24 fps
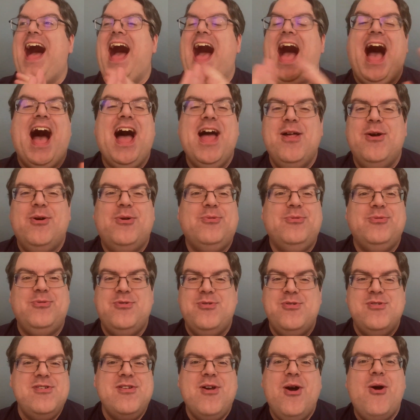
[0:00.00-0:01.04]
I don't
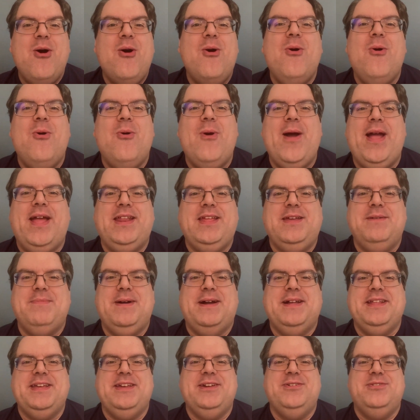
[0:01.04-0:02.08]
know
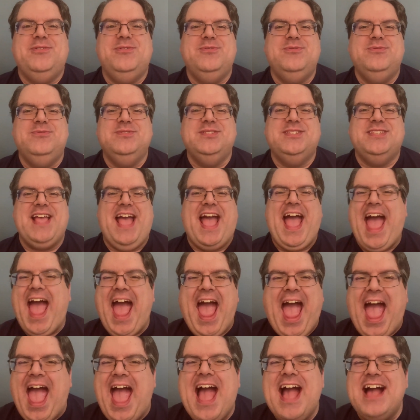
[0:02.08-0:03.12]
anybody who's
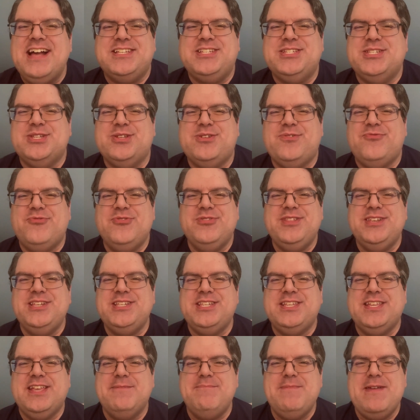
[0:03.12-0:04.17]
asked for
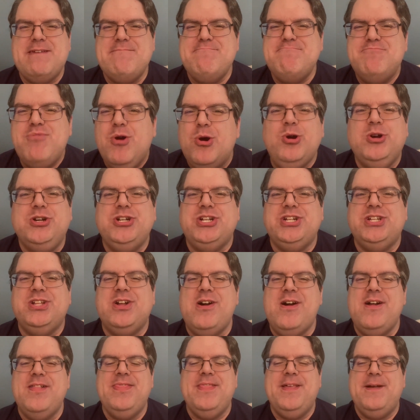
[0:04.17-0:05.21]
this to be pushed
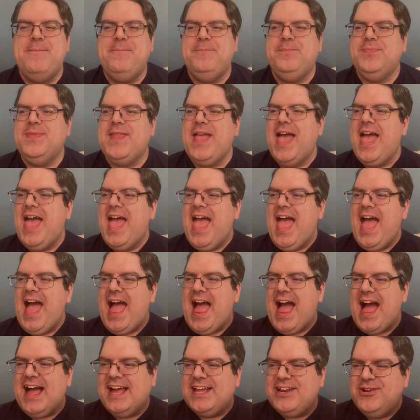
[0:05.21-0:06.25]
on them.
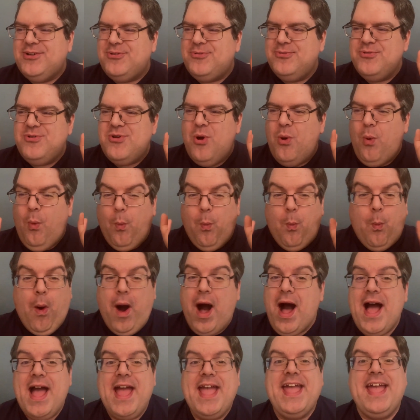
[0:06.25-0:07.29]
I don't know
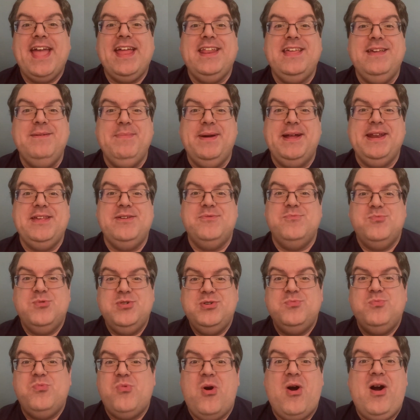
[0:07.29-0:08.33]
why anybody
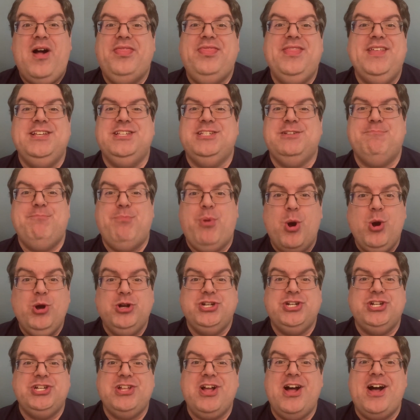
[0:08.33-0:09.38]
would want this
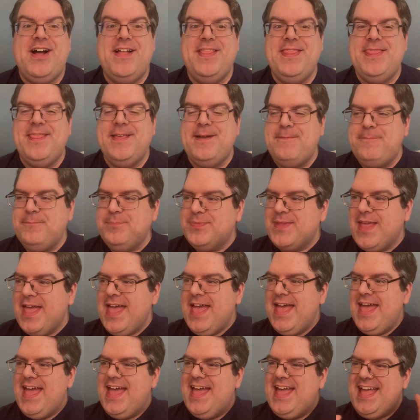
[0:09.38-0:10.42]
pushed on them.
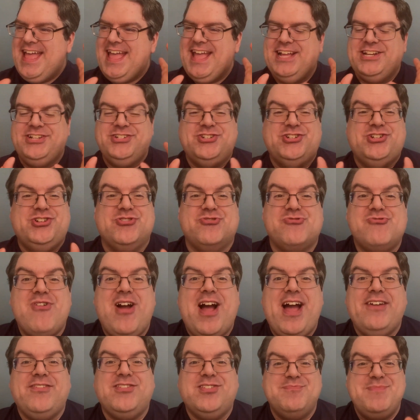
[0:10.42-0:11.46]
It
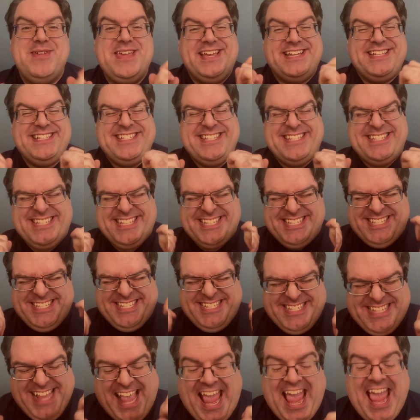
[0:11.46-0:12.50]
drives me
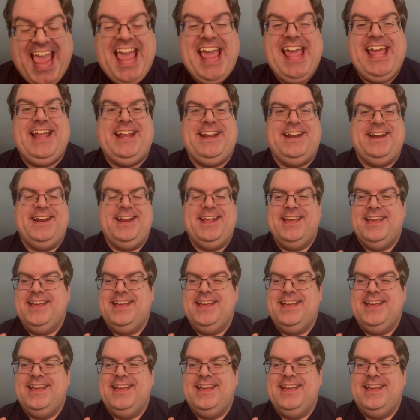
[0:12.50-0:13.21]
insane.